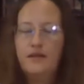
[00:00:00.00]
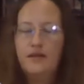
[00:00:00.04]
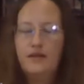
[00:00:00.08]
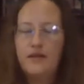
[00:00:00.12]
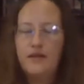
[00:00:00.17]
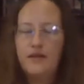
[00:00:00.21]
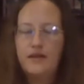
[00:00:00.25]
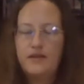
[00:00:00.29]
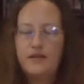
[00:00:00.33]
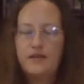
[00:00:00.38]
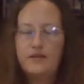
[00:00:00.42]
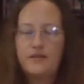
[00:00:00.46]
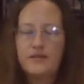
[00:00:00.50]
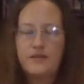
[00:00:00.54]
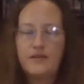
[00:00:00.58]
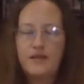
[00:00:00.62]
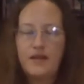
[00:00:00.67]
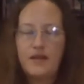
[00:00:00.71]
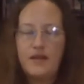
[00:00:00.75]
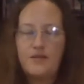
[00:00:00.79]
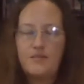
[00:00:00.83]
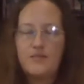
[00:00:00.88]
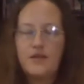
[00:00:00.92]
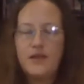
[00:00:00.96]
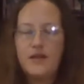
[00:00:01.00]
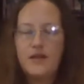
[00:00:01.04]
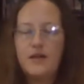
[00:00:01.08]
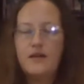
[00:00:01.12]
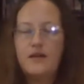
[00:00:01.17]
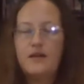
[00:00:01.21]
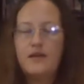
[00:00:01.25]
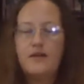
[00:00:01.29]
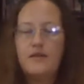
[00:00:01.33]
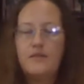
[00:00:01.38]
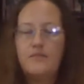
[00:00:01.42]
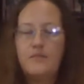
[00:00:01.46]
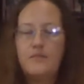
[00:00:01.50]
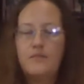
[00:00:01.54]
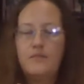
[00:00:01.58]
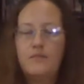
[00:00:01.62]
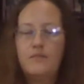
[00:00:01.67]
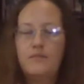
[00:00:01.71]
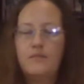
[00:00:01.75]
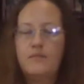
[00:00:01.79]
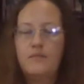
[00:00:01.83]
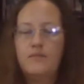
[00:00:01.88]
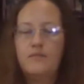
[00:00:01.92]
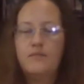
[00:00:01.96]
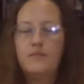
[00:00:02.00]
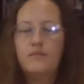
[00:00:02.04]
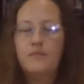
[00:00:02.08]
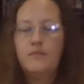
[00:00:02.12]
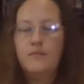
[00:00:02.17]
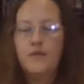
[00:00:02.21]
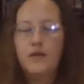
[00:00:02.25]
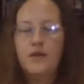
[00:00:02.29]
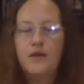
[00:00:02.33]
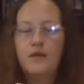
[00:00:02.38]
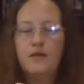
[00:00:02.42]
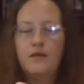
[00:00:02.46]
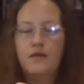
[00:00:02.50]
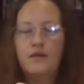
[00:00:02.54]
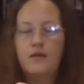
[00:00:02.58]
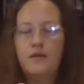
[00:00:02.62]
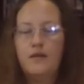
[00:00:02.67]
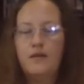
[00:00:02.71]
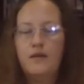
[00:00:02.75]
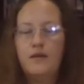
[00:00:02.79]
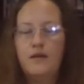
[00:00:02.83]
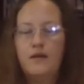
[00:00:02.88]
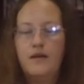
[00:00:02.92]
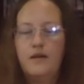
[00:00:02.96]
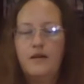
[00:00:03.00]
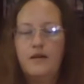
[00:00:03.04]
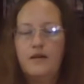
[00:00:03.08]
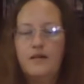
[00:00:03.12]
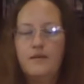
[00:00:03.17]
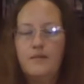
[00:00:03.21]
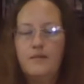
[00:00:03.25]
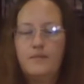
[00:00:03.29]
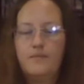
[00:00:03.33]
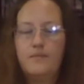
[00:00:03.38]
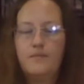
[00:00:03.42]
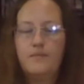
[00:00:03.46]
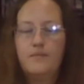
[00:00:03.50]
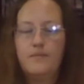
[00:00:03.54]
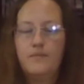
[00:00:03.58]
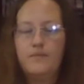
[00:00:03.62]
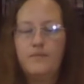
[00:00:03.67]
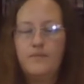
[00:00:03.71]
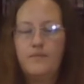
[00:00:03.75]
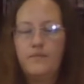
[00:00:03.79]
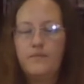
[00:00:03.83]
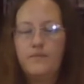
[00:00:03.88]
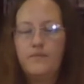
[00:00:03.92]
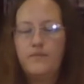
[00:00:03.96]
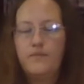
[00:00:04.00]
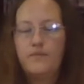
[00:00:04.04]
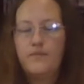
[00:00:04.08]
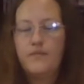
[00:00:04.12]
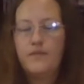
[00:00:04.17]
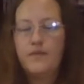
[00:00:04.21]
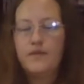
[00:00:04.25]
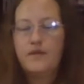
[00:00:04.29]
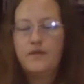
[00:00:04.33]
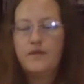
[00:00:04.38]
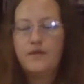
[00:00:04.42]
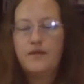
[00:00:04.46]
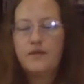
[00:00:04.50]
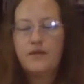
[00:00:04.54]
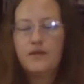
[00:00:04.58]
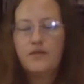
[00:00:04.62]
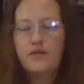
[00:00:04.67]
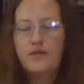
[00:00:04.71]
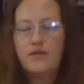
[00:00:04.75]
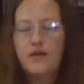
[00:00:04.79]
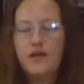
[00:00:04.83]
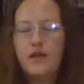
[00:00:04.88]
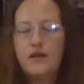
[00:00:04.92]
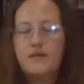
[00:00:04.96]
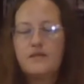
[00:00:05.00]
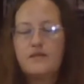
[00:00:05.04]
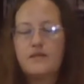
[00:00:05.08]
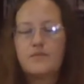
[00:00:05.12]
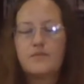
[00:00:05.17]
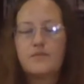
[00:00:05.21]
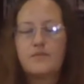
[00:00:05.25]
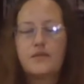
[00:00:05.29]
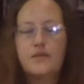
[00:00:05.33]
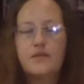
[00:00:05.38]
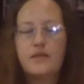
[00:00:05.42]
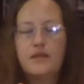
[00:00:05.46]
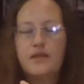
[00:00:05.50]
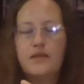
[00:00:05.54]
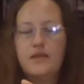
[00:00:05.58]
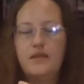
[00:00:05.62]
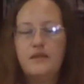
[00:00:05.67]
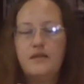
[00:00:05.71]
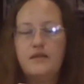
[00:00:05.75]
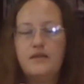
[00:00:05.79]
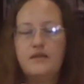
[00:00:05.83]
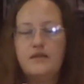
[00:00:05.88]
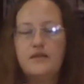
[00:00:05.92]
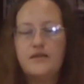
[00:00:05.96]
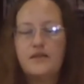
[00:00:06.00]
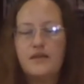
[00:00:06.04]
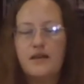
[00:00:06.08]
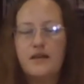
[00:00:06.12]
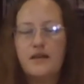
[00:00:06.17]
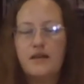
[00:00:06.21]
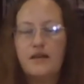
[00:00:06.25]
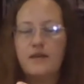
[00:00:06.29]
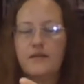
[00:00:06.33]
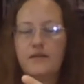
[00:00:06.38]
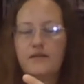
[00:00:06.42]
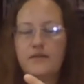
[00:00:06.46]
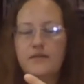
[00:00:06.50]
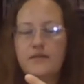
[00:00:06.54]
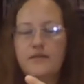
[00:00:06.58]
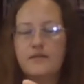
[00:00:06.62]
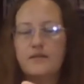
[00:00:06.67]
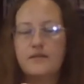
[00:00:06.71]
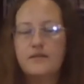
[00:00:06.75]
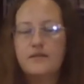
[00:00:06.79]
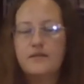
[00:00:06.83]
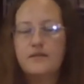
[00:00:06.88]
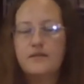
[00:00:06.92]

and at the same time you can create some really neat designs.